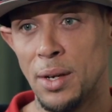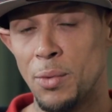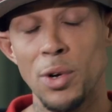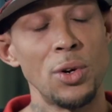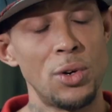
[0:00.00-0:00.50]

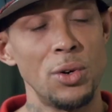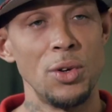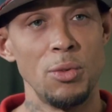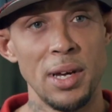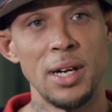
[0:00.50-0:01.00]
ridicule
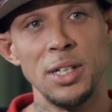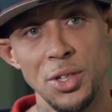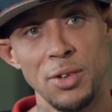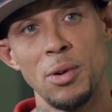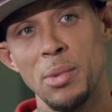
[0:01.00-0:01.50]
you because
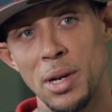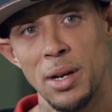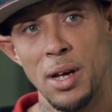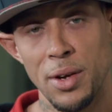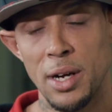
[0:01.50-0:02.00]
you're from
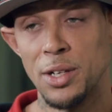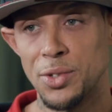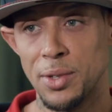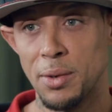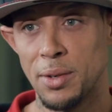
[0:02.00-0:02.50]
another
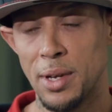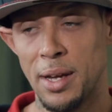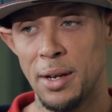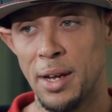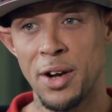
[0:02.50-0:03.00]
country
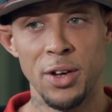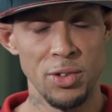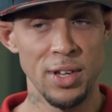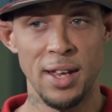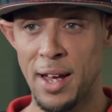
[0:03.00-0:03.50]
and hear
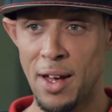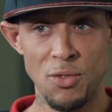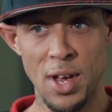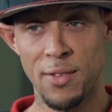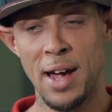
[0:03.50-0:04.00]
you say that
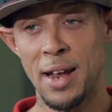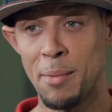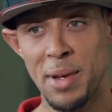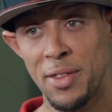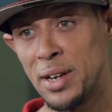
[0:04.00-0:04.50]
you never had. It.
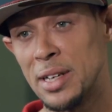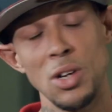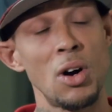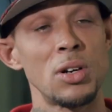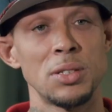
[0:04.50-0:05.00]
I mean, I think
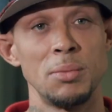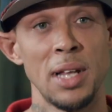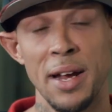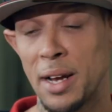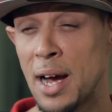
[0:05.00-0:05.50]
that's awesome.
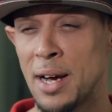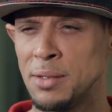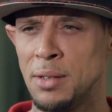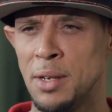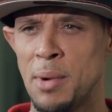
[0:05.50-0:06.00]
A lot of
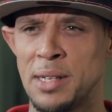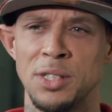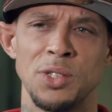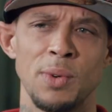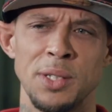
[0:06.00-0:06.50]
guys in my
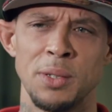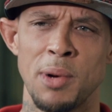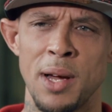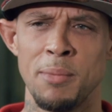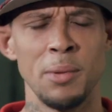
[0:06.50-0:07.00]
situation
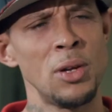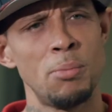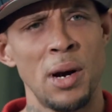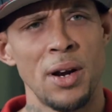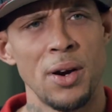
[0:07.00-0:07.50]
would probably be a
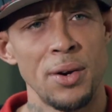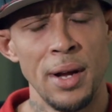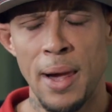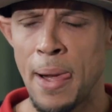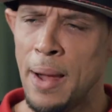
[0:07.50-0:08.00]
little butt hurt.
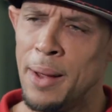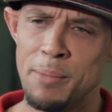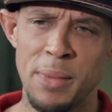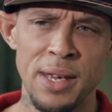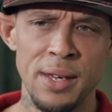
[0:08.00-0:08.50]

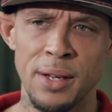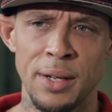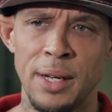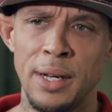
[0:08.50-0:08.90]
Me,